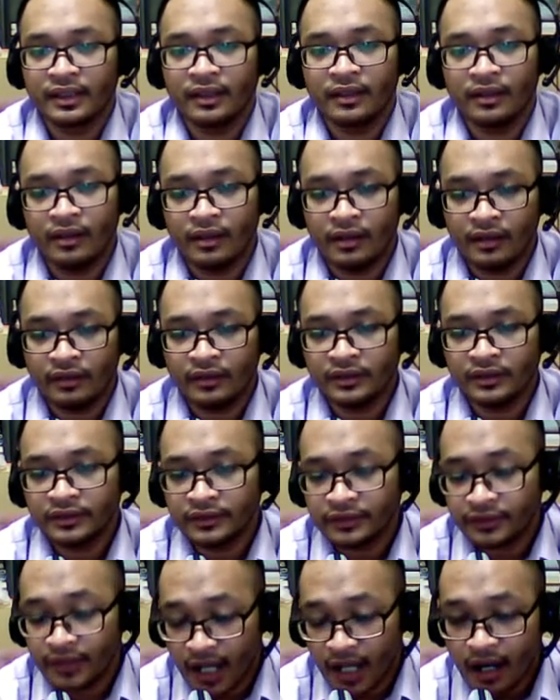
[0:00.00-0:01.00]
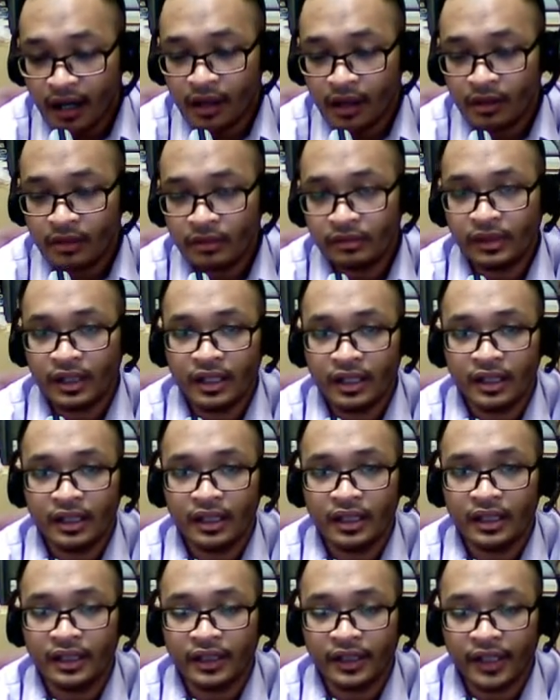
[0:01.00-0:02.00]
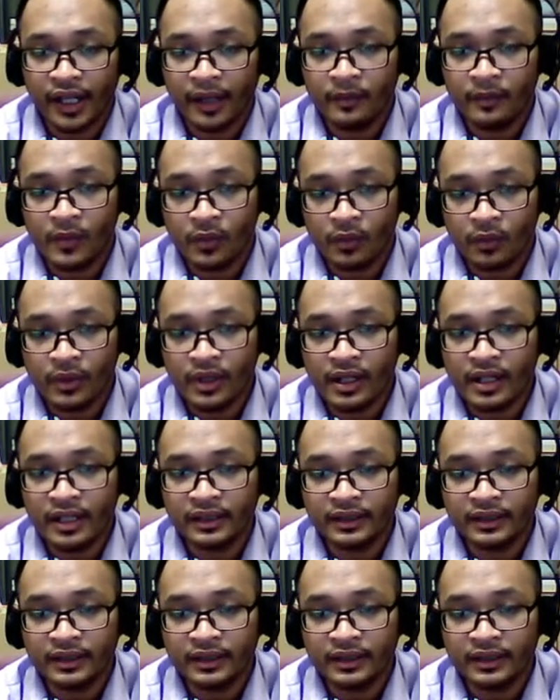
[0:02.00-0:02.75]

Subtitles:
of how RAM works.